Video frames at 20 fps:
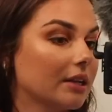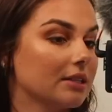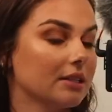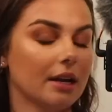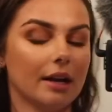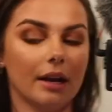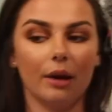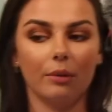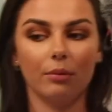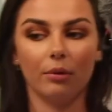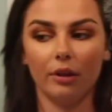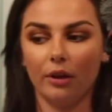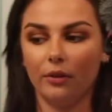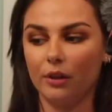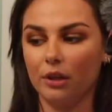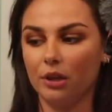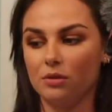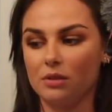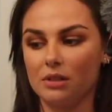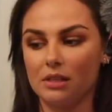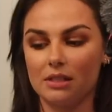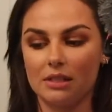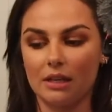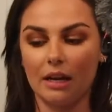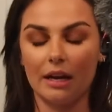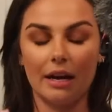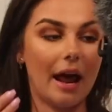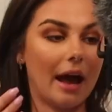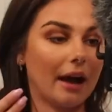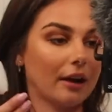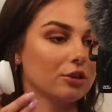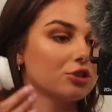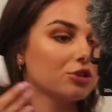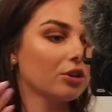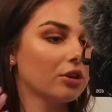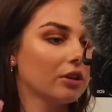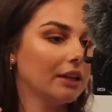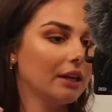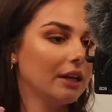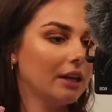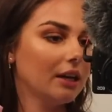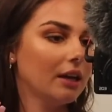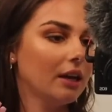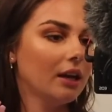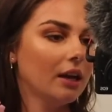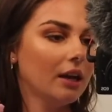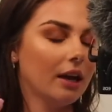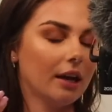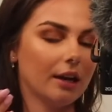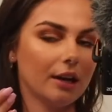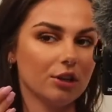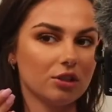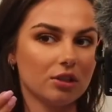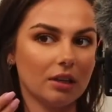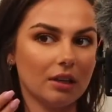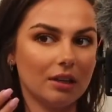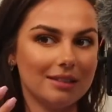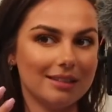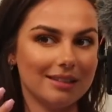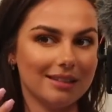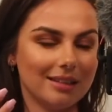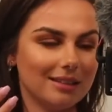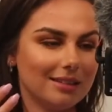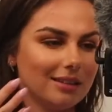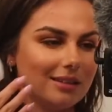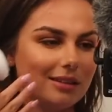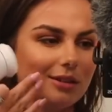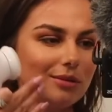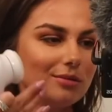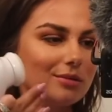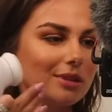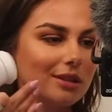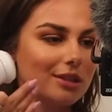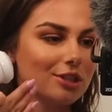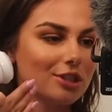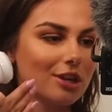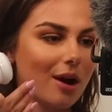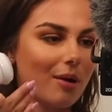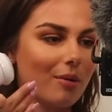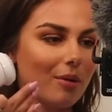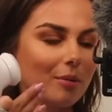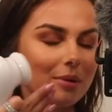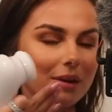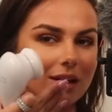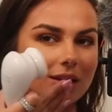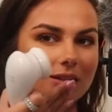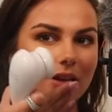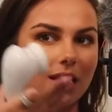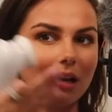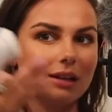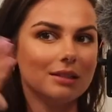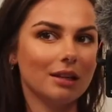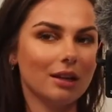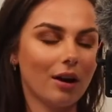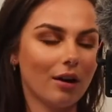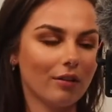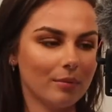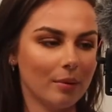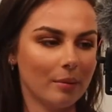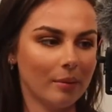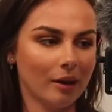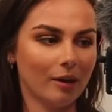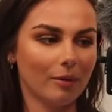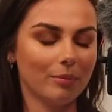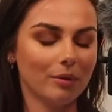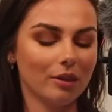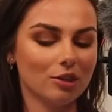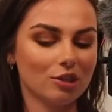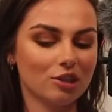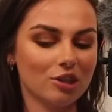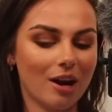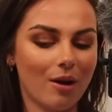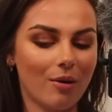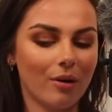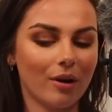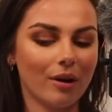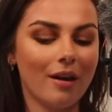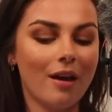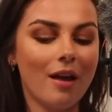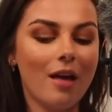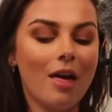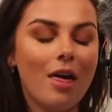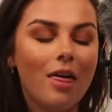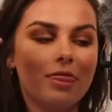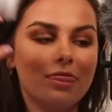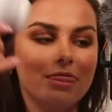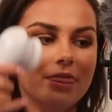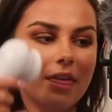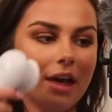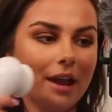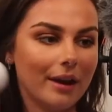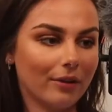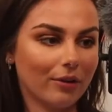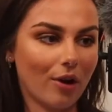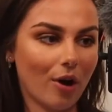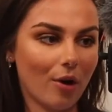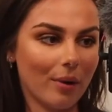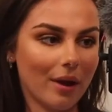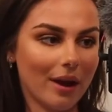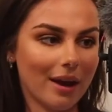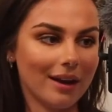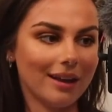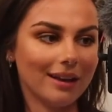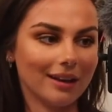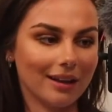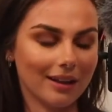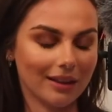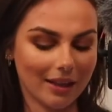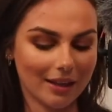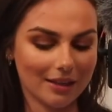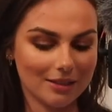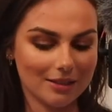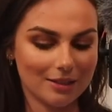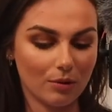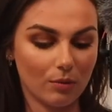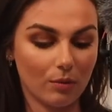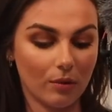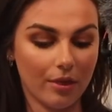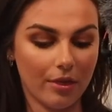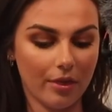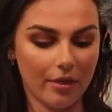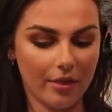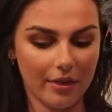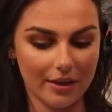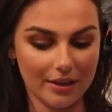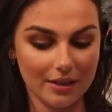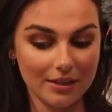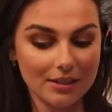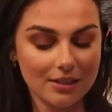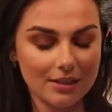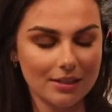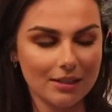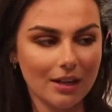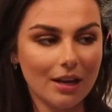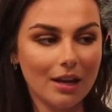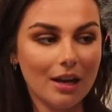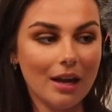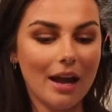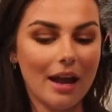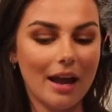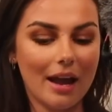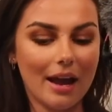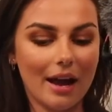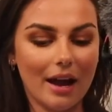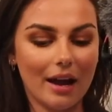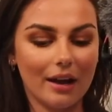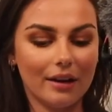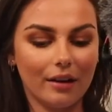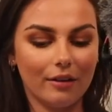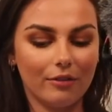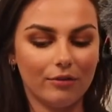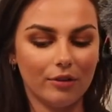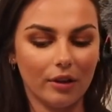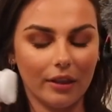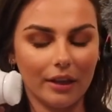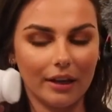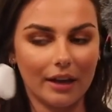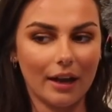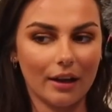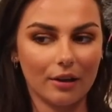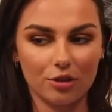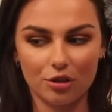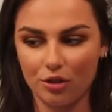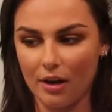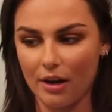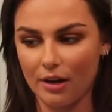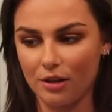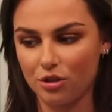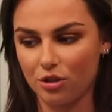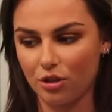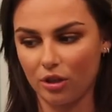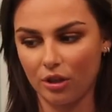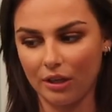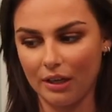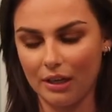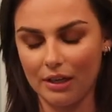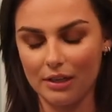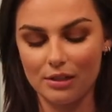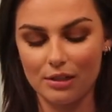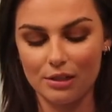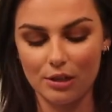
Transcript: I said, I really only use this to get an extra clean, and I just think it's easy to use in the shower because I take off my makeup in the shower, then I'll go in and cleanse with this, and I feel like extra, extra clean.